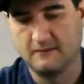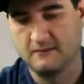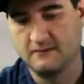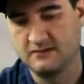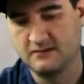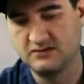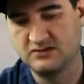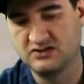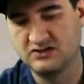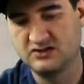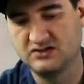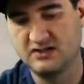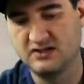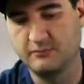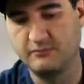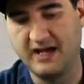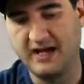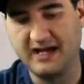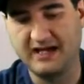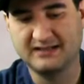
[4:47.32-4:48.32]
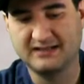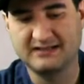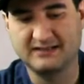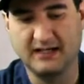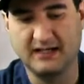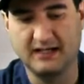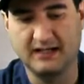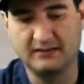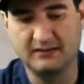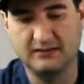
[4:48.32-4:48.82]
This is just the back
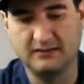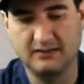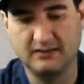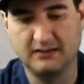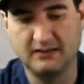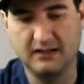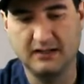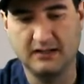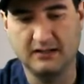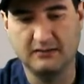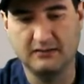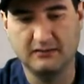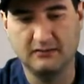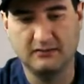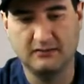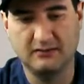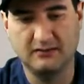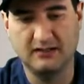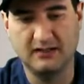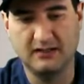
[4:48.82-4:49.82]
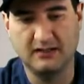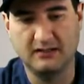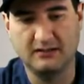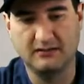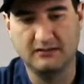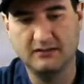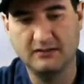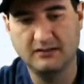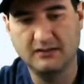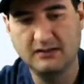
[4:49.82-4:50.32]
side. Again, not
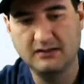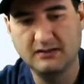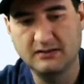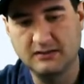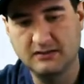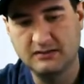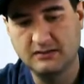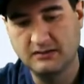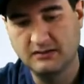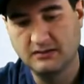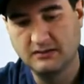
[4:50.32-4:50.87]
needed